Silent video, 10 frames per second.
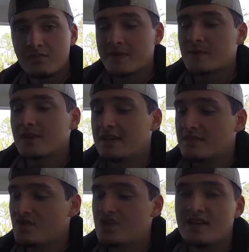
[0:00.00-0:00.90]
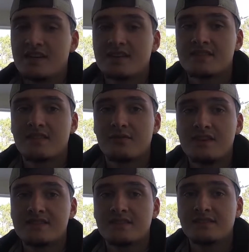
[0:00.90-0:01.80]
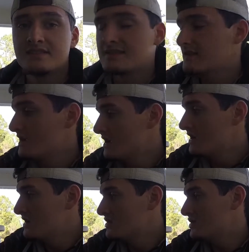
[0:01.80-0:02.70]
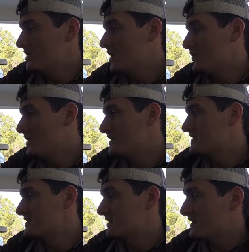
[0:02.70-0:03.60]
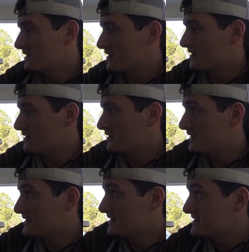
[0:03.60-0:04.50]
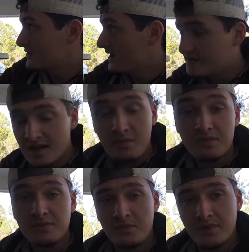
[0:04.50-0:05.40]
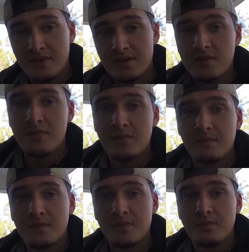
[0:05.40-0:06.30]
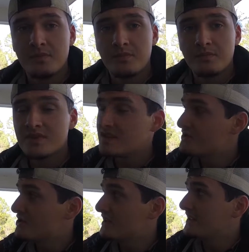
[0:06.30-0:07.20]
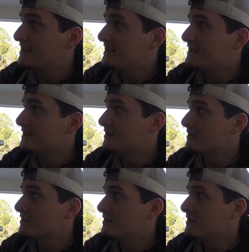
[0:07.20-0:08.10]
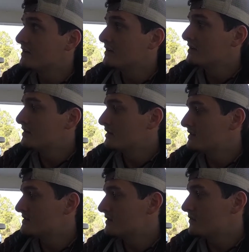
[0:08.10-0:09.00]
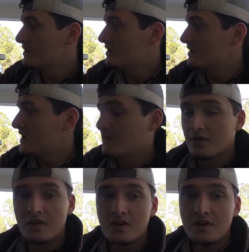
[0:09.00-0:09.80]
Plus we got some JZGTE thread sealant. Should help us clean these threads up a little bit, keep them from potentially leaking. So yeah, we're gonna go